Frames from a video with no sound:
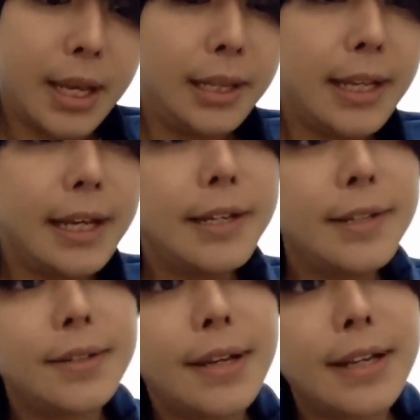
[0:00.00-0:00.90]
Let
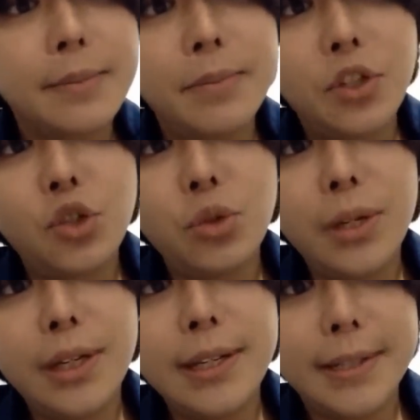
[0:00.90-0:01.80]
us, as
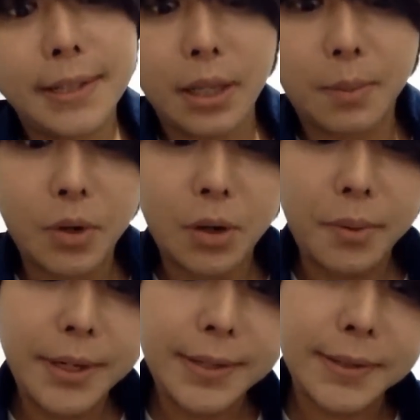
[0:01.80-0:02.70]
mature
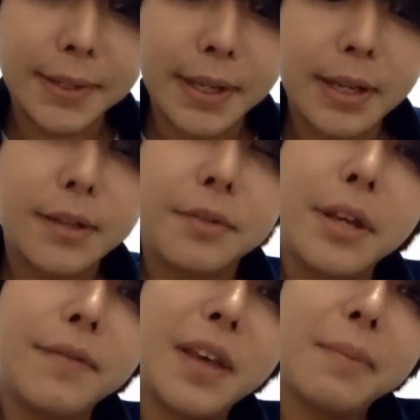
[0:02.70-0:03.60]
Singaporeans,
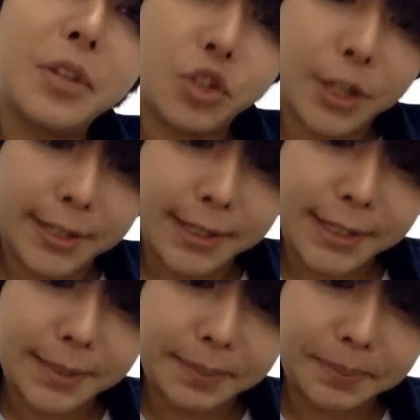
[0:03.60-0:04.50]
give him a
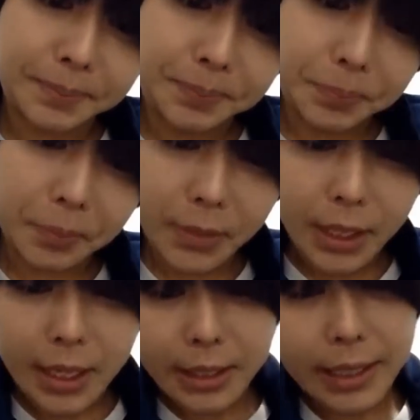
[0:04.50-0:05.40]
chance.
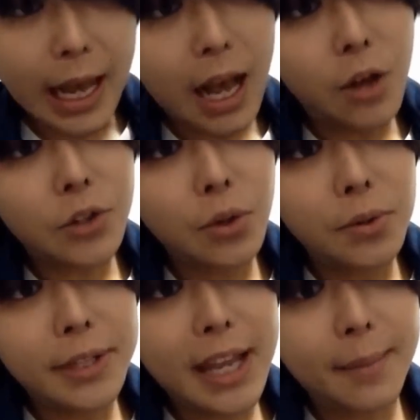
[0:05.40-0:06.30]
The
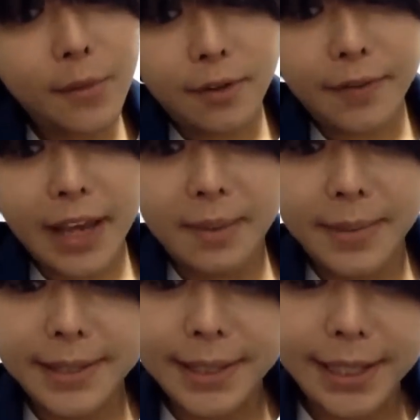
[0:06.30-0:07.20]
household name of
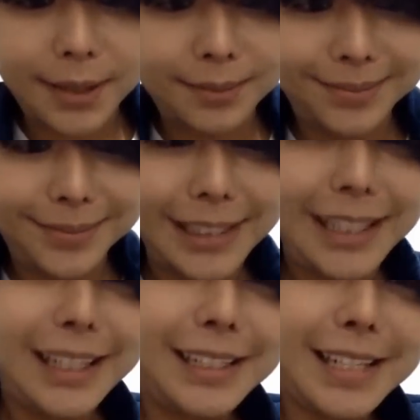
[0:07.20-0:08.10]
Amos Yee,
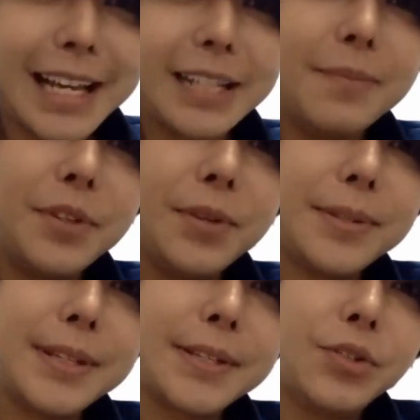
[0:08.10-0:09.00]
let him
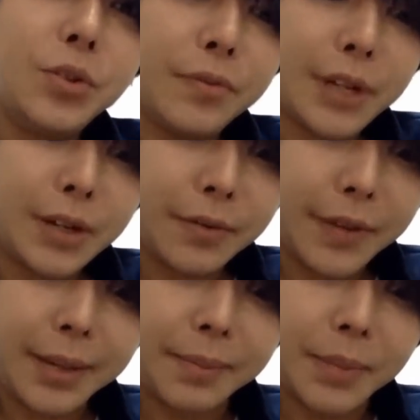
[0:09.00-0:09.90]
use his newfound
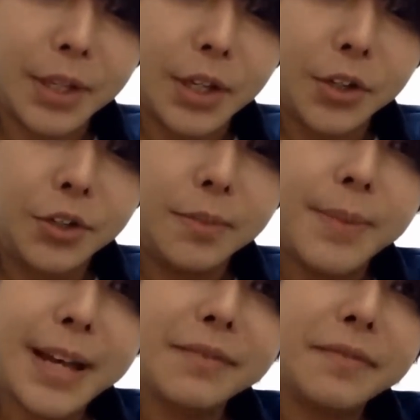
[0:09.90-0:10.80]
fame to
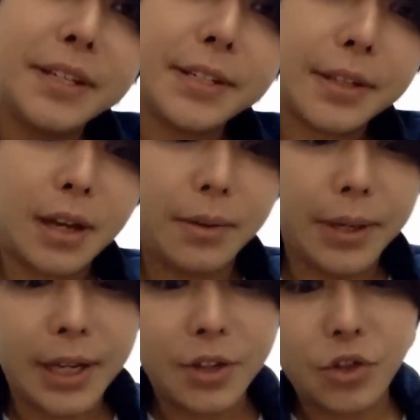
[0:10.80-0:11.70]
benefit our
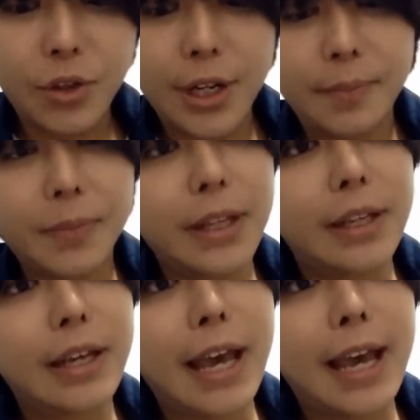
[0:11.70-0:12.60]
country
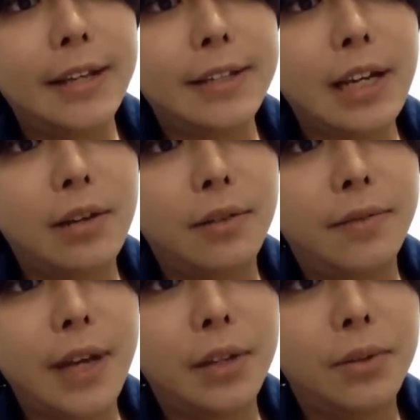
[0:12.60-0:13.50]
and our
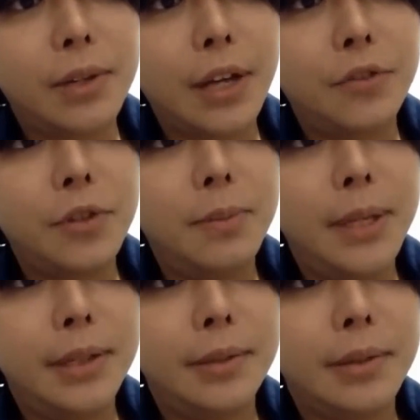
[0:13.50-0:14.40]
fellow
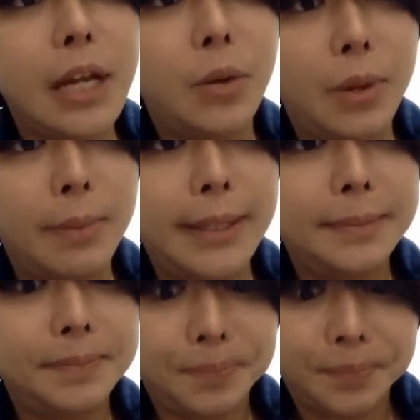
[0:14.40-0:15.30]
countrymen and women.